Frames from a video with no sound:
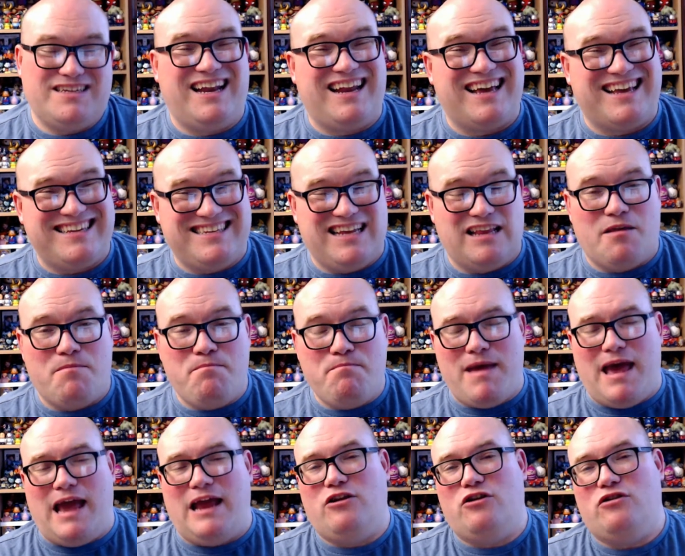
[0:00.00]
Like I said, the
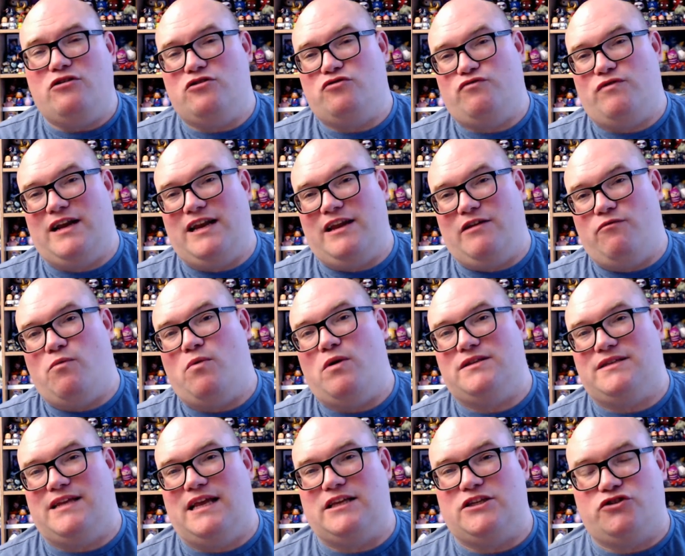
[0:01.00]
main news really
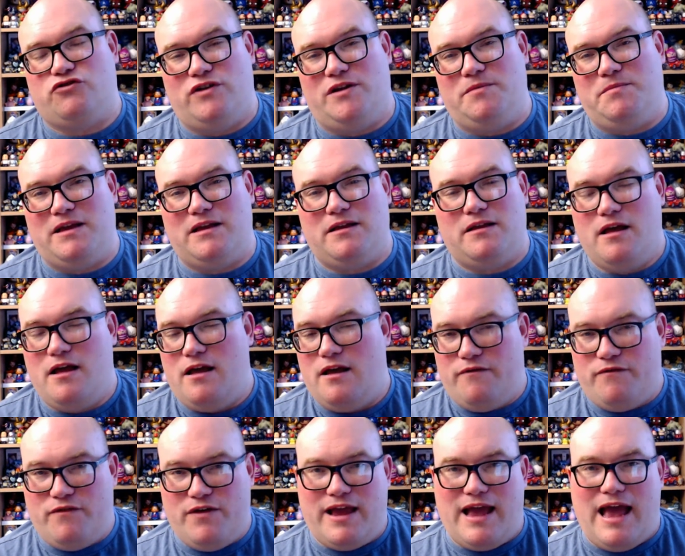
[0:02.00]
was that streaming
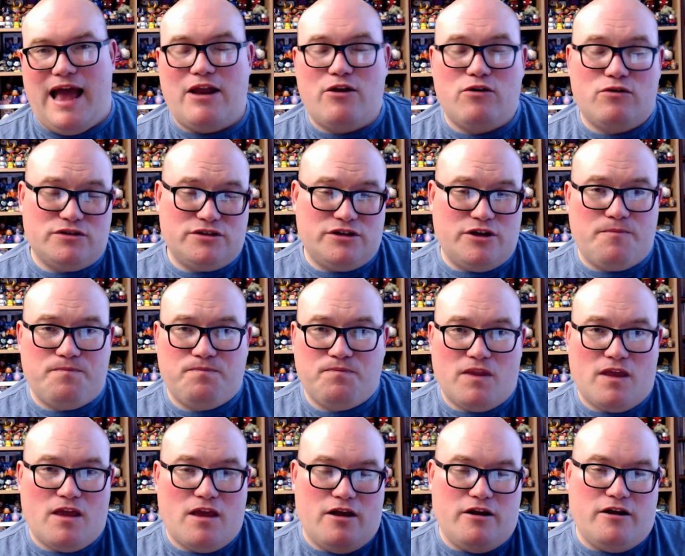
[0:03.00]
thing, and also
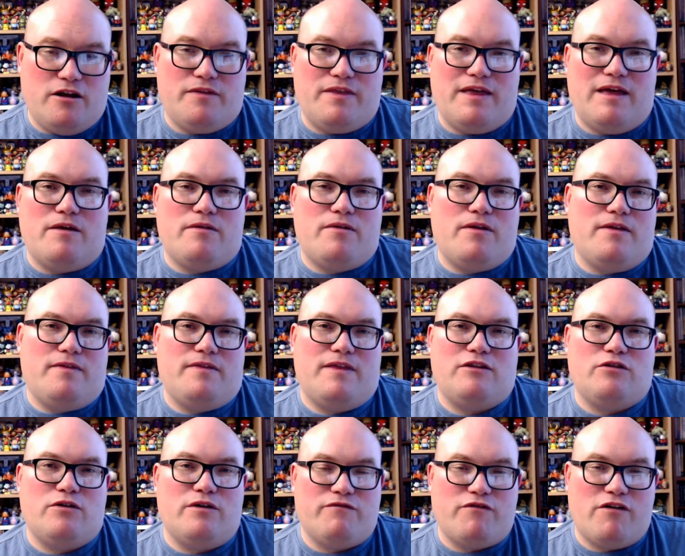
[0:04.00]
you know that they're
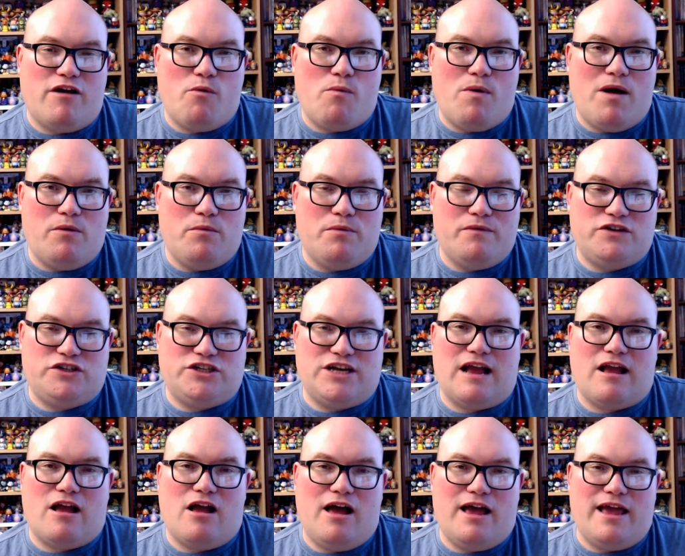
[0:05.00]
doing very well with
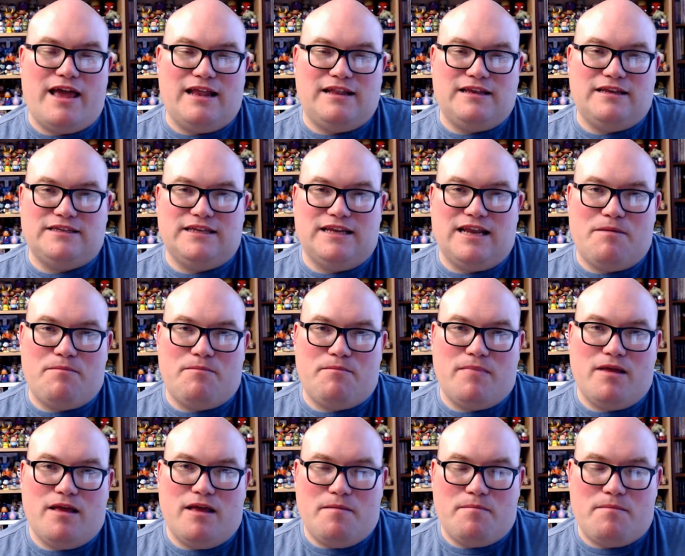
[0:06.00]
Shanghai and Disneyland
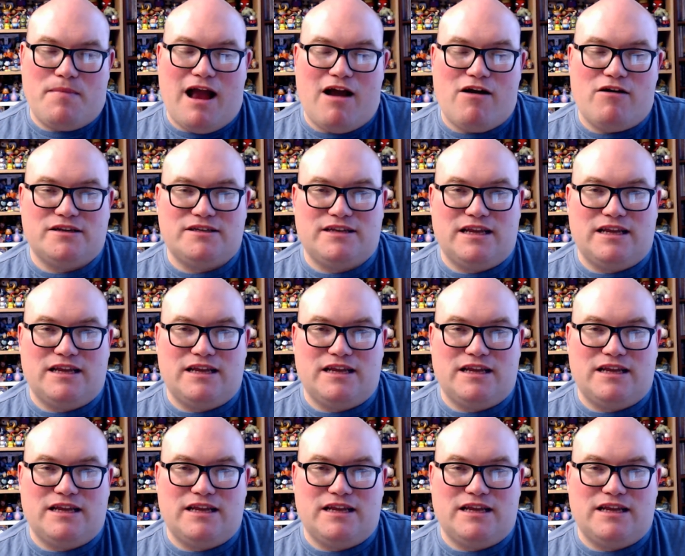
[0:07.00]
Paris.